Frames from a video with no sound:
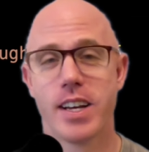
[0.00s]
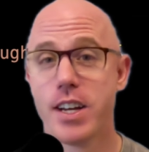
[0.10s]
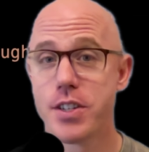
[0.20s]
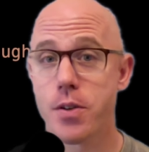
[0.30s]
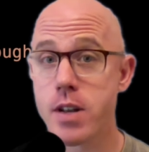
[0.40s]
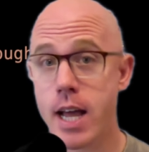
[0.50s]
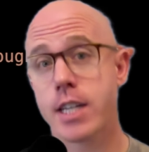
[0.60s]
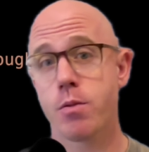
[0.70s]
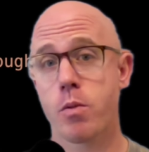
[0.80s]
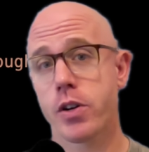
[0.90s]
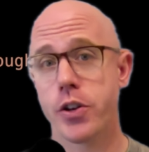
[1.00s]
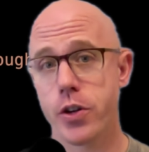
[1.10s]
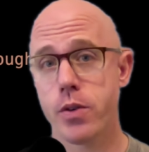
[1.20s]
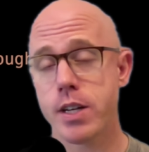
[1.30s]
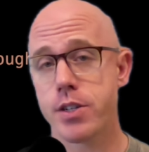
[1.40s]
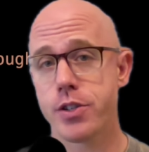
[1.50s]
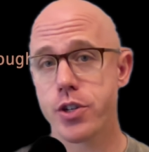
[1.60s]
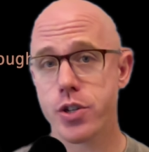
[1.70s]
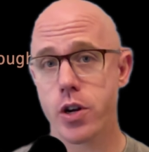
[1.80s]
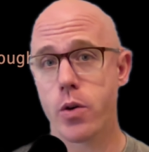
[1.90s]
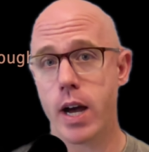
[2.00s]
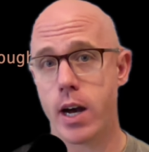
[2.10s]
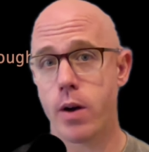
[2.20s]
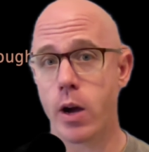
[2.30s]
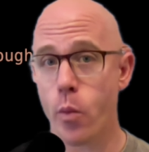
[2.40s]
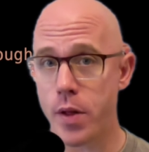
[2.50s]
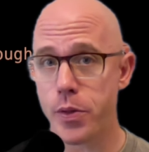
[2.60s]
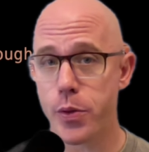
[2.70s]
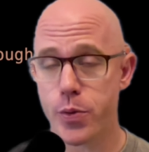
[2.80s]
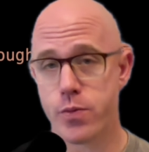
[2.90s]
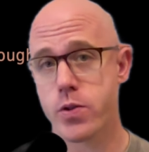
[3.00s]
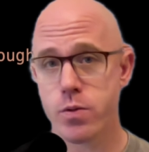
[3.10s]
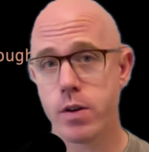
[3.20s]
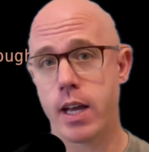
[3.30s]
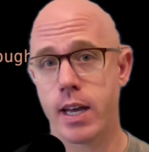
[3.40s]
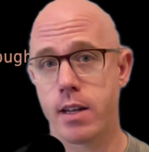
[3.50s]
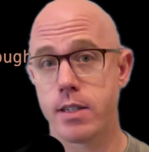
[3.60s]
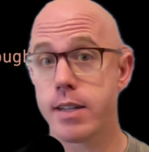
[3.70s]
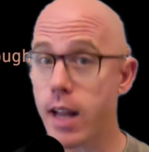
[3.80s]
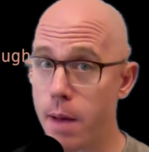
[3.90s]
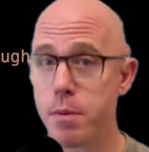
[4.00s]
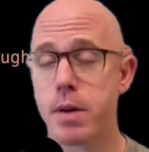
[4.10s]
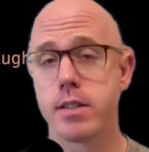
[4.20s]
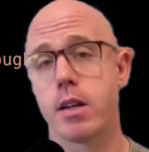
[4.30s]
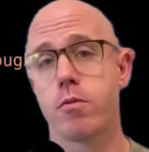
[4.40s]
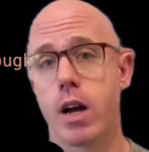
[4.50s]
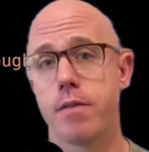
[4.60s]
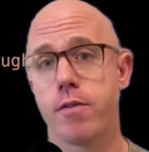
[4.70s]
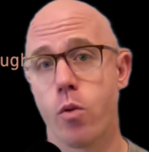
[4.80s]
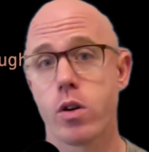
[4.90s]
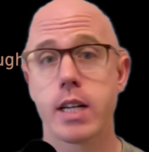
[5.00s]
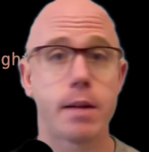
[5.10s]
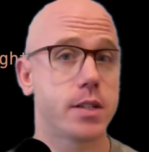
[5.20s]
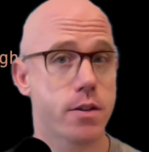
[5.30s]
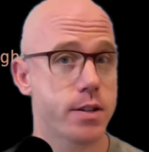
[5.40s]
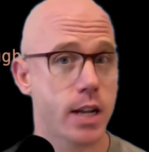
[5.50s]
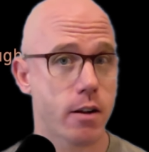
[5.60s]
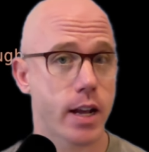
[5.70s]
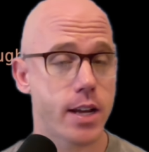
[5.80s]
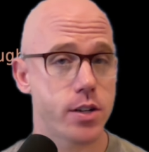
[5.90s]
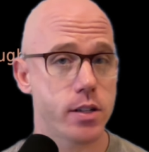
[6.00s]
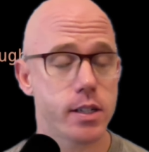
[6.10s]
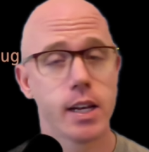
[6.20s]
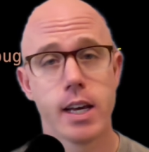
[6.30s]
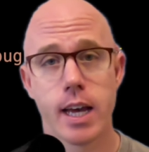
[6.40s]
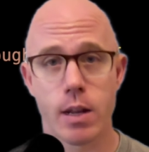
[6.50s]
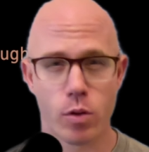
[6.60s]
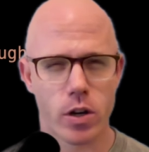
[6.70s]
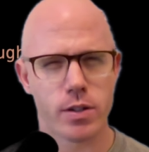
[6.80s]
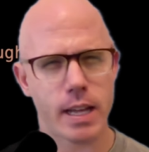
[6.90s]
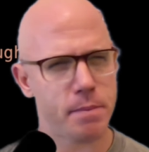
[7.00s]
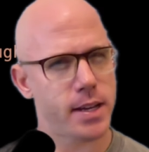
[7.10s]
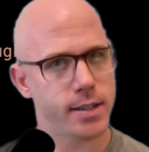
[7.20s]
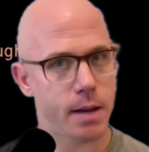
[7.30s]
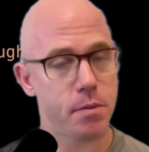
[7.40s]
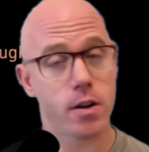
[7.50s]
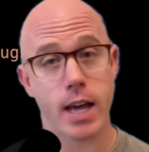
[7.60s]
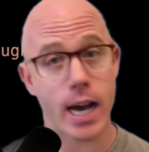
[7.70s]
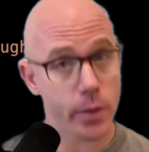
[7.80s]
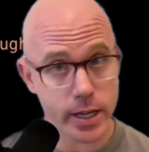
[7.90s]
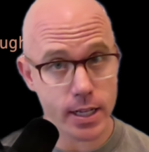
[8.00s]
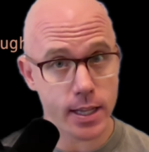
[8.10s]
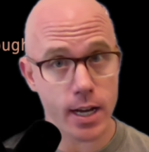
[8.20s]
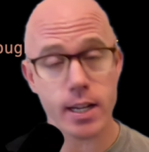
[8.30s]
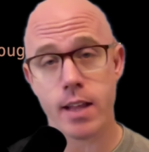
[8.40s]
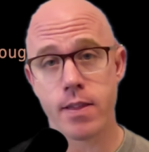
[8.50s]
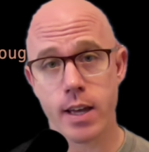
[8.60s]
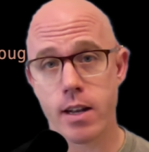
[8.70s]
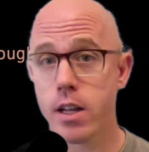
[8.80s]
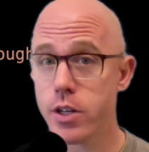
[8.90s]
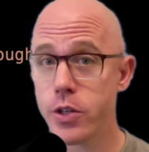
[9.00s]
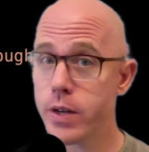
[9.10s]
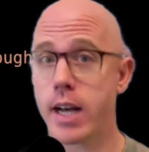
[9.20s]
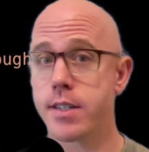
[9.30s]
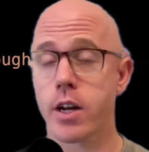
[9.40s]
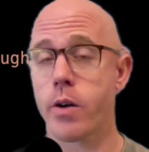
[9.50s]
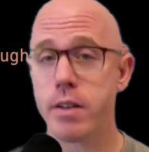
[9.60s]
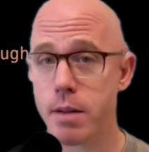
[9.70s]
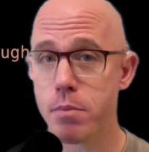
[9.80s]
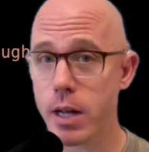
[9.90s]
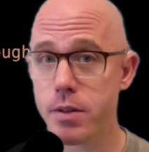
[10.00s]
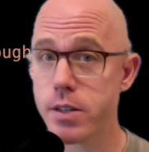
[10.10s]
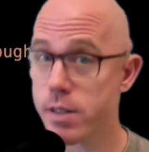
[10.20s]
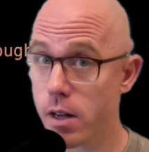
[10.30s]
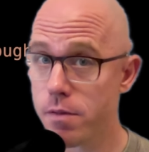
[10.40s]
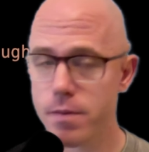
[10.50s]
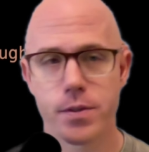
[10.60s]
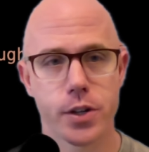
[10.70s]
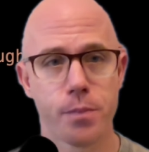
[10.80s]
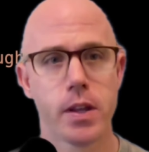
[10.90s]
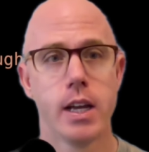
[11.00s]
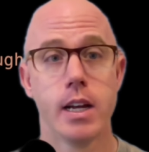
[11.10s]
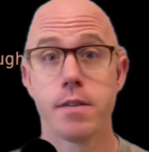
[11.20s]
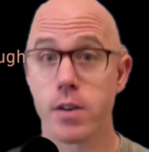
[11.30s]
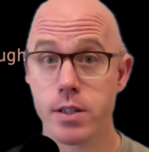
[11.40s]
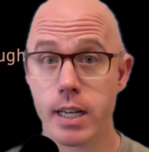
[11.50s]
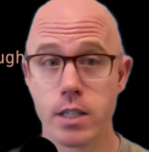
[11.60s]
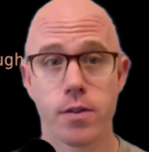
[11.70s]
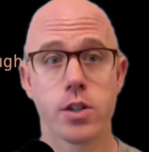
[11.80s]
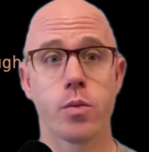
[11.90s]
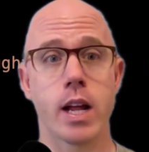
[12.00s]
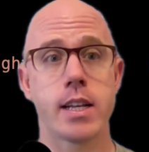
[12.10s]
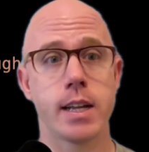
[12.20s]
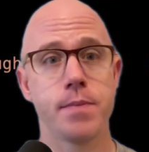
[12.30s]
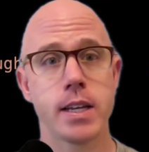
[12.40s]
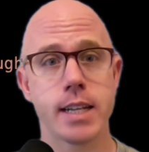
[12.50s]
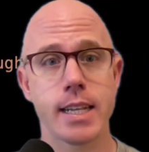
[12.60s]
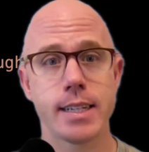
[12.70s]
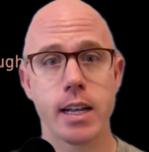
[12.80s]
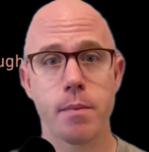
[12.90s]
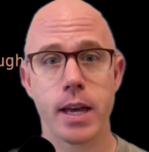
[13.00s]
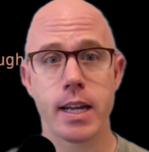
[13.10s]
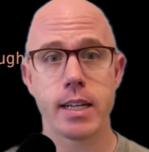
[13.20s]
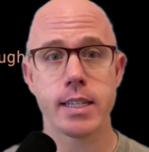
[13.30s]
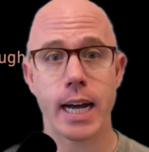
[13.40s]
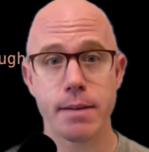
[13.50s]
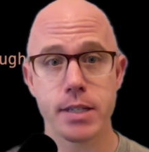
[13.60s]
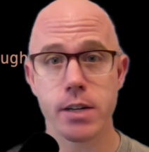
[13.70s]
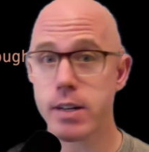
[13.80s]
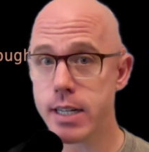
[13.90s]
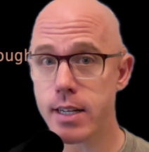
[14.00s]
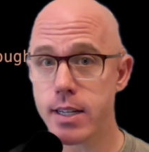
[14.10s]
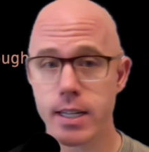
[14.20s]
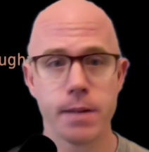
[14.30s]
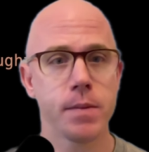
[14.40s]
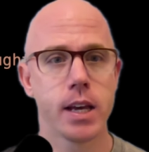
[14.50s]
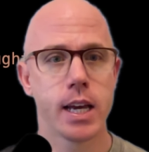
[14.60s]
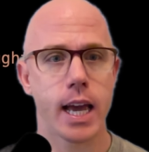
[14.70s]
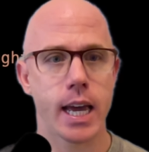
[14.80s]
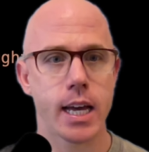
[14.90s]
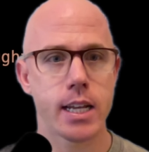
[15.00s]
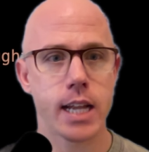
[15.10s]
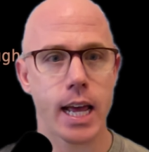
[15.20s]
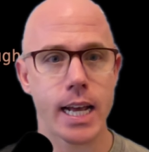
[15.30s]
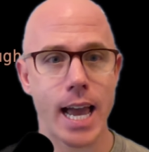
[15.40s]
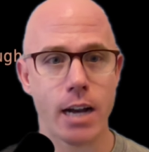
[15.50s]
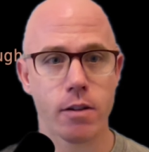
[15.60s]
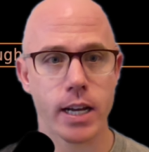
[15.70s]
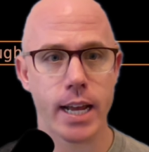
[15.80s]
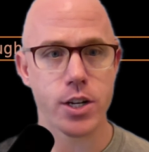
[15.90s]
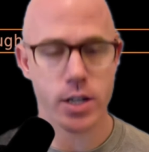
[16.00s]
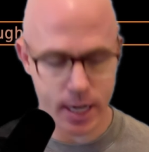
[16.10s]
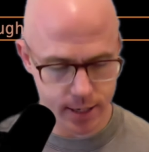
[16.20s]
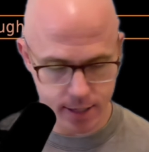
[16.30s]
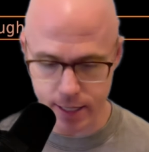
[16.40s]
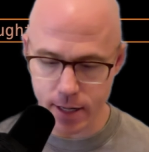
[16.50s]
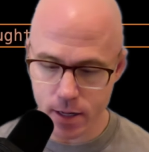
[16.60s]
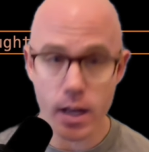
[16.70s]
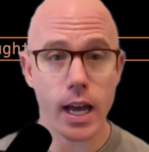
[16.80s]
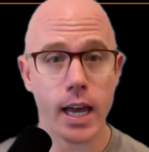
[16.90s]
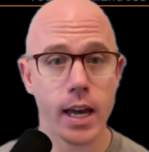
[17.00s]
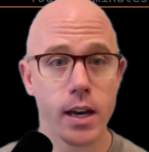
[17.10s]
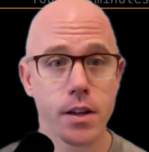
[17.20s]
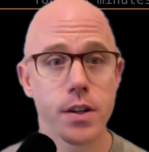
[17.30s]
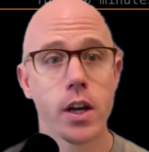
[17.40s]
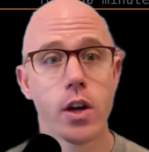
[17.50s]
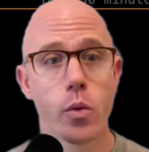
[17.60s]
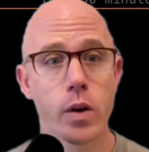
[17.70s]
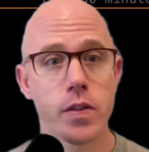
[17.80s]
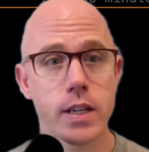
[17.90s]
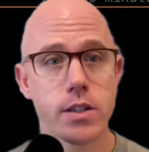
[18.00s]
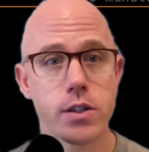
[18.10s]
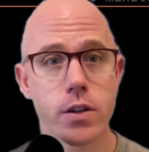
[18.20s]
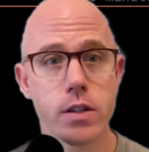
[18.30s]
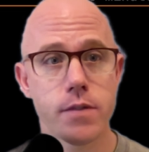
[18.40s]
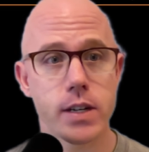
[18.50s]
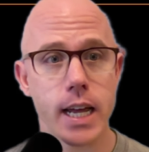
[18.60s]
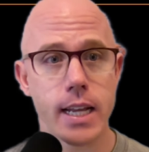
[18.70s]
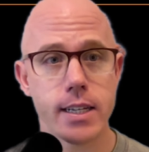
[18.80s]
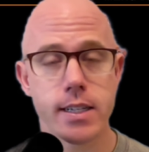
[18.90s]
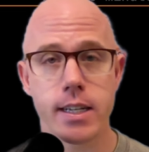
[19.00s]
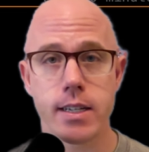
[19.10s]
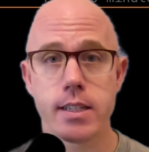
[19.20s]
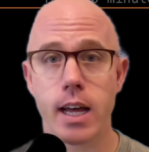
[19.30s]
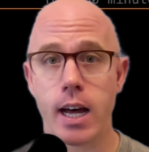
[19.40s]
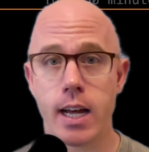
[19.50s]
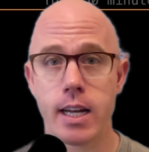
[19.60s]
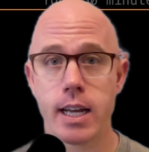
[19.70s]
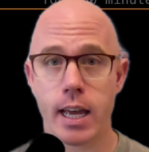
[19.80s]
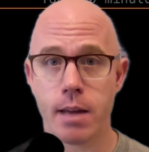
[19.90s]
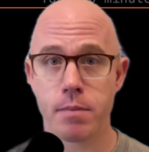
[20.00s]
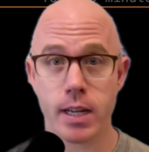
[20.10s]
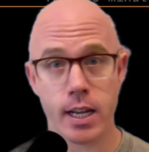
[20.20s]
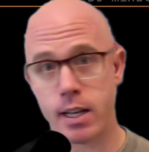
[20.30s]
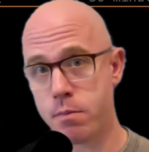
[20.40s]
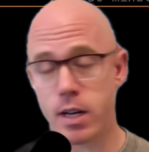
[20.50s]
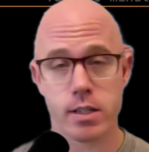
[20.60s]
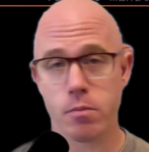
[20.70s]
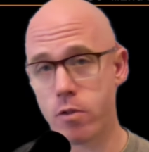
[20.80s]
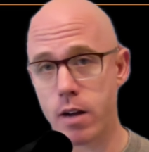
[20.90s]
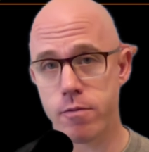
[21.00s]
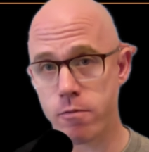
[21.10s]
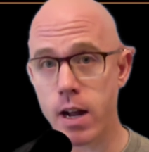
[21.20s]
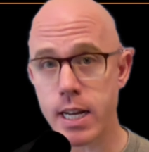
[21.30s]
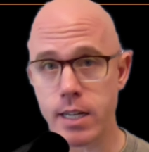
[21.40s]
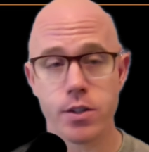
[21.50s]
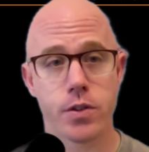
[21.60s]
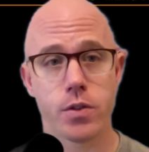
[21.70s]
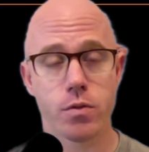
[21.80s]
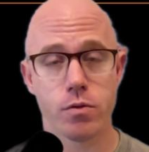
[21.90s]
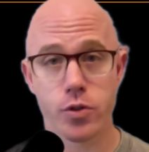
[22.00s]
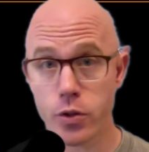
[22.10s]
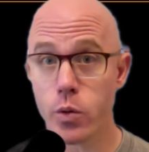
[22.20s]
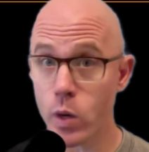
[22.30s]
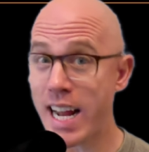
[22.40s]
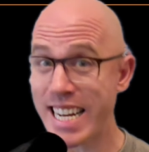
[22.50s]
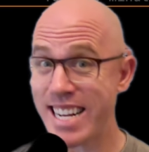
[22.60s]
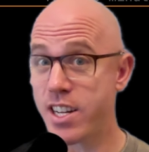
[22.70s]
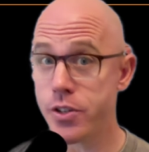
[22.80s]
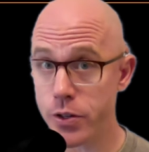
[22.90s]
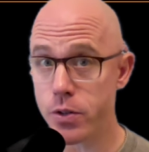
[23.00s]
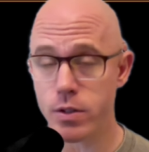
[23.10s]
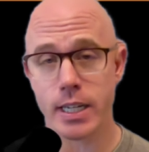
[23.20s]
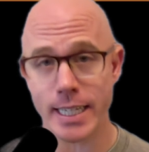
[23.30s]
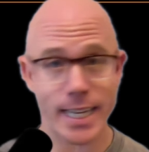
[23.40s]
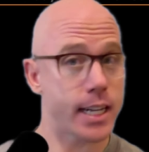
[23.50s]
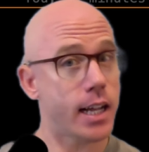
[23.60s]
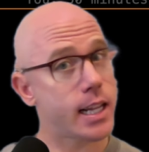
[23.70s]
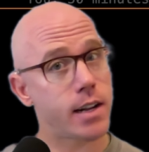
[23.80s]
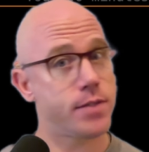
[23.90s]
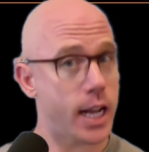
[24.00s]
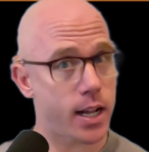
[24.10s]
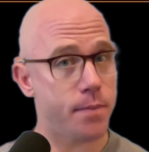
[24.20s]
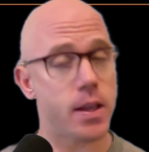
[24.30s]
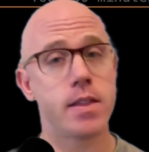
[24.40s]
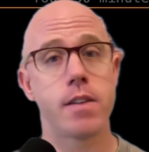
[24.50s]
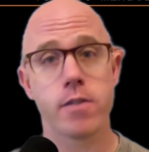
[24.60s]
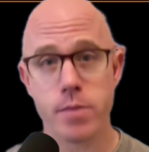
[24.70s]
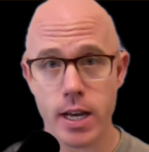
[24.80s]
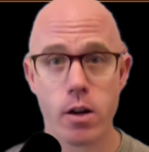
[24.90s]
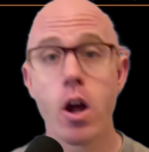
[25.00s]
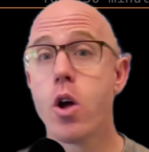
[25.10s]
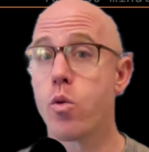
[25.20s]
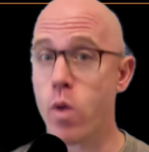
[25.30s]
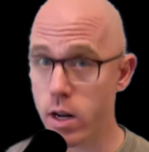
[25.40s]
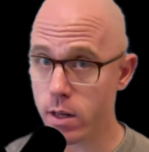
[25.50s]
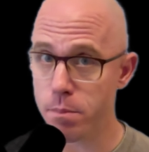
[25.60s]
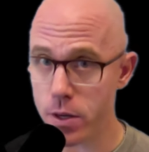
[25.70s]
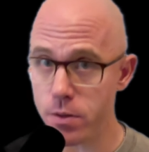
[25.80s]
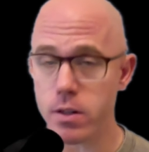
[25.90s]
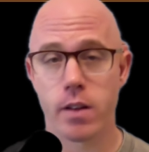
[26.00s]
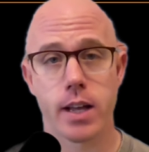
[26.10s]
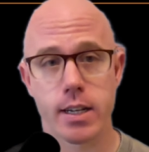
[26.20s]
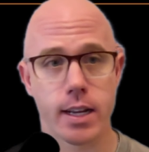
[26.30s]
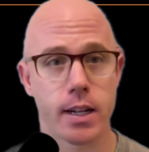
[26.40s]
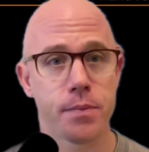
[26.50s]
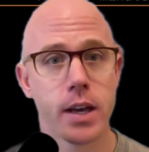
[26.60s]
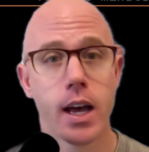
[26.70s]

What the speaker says: So next, what we're going to do is show how I went through and set up my subgraph for time series and aggregations. And we'll go step by step on how I did that. And then you guys can go out and play with it yourself. So first things first, what I did is I set a time series entity and a aggregation entity. And with these two different entities, I am getting my subgraph ready to do what I needed to do to get a lot of data, and then from there, run compute on that data.